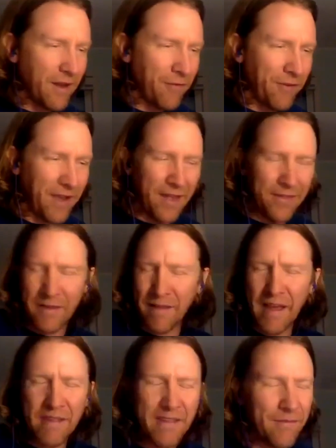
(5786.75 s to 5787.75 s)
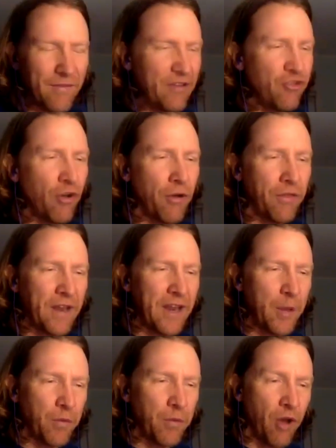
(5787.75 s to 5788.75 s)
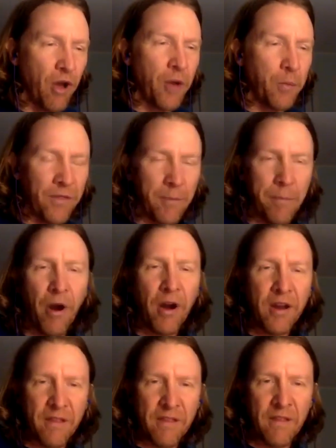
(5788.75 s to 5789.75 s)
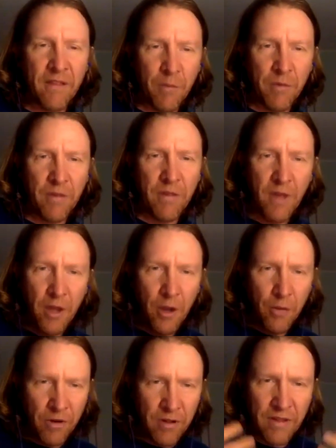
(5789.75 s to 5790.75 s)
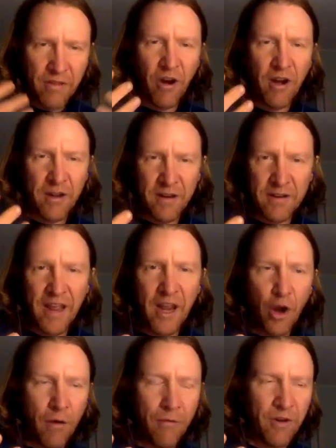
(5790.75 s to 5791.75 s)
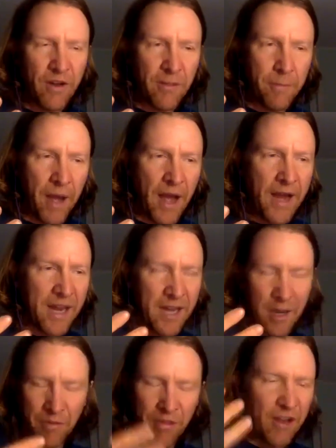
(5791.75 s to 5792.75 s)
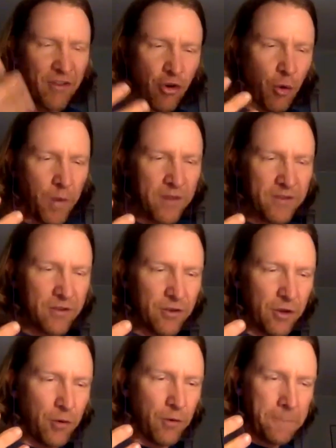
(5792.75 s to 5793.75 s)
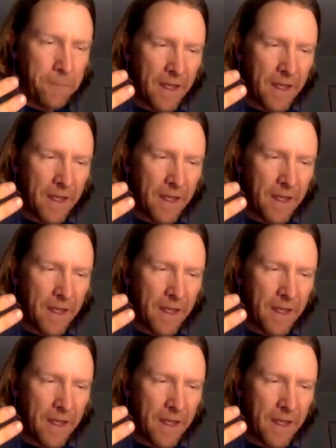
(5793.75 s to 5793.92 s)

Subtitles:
I forget the last TV show that he was on, when the Parkinson's was really starting to take over his body and he was not sure what to do.